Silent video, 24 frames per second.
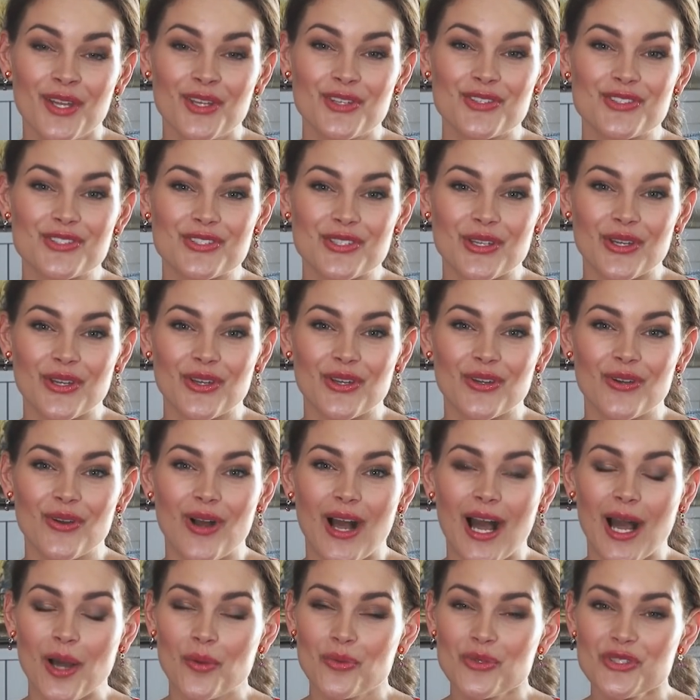So
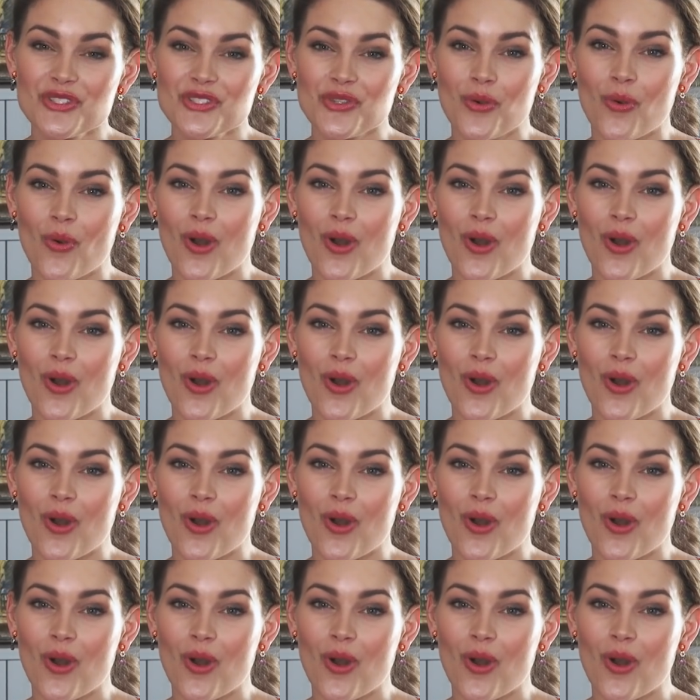I was